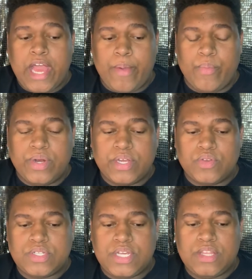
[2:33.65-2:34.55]
And went to go
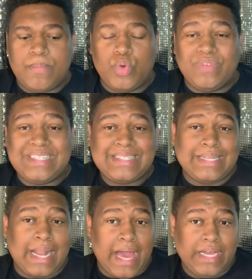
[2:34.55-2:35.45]
see the movie
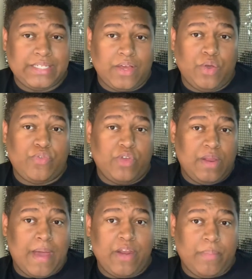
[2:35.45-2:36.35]
Sleight. I don't know if
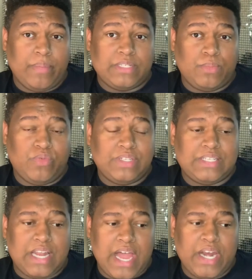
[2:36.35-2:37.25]
anybody remembers the movie Sleight.